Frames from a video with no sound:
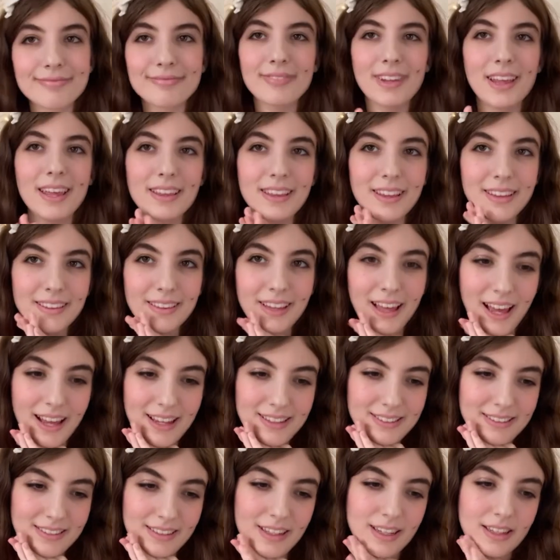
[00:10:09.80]
And then
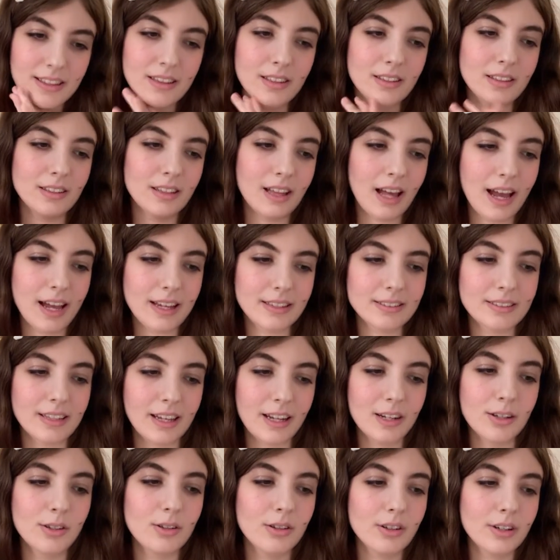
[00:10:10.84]
lastly, the last
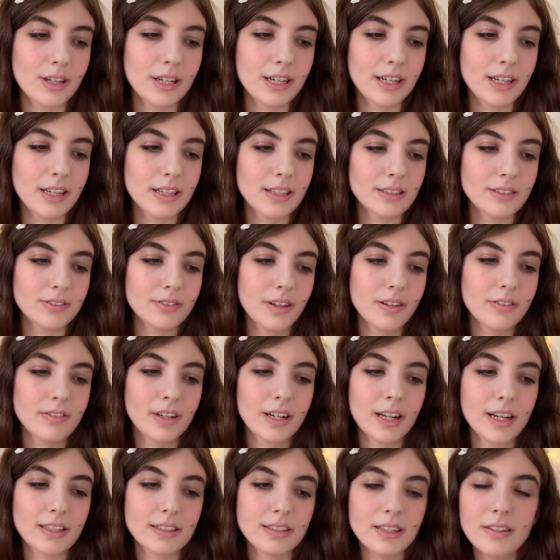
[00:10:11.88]
category is favorite
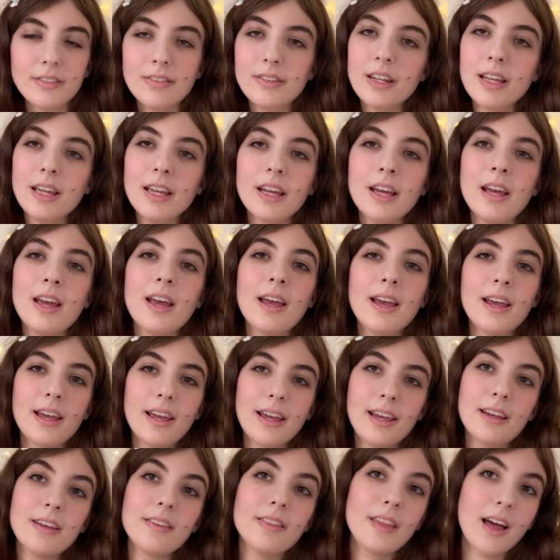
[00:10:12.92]
activity.
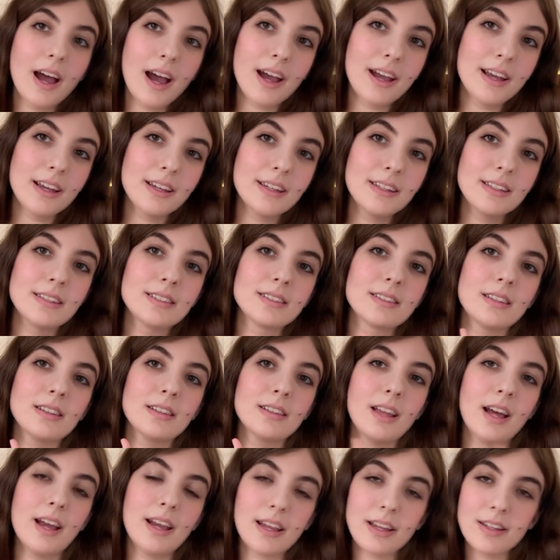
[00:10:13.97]
And that is
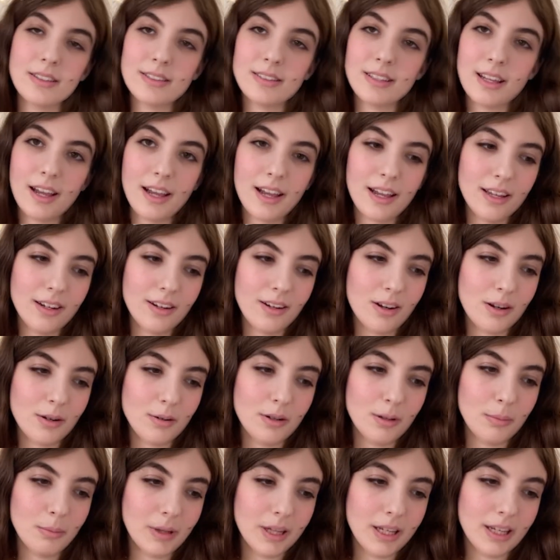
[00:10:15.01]
lying outside
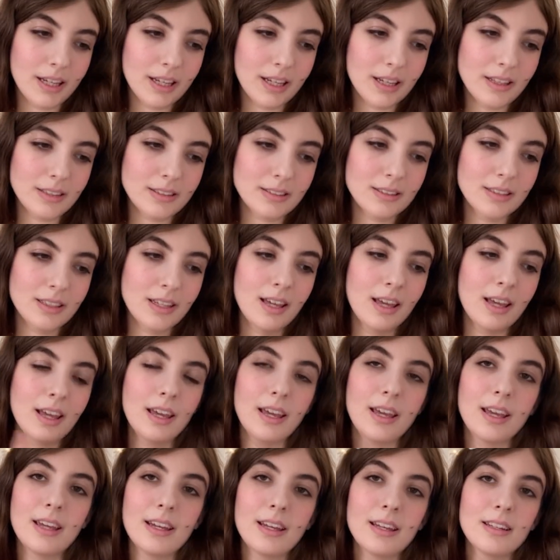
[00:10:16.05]
on the blanket
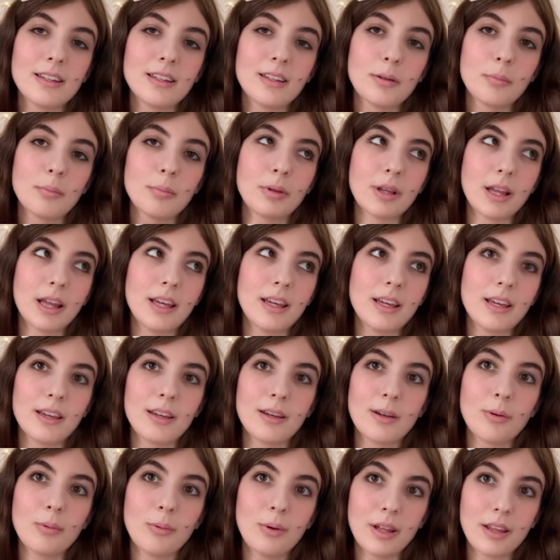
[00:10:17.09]
and
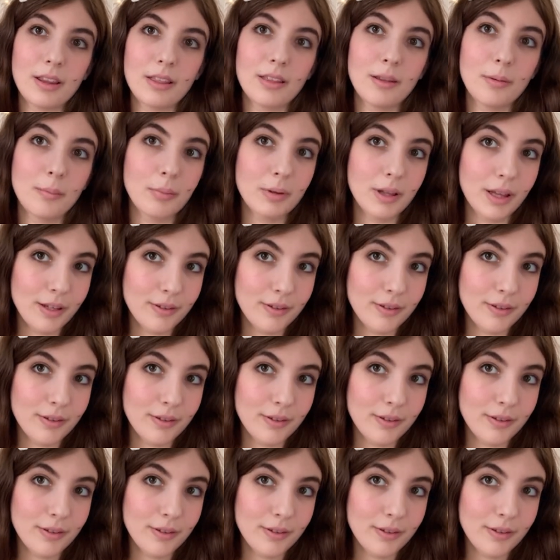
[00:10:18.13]
playing with play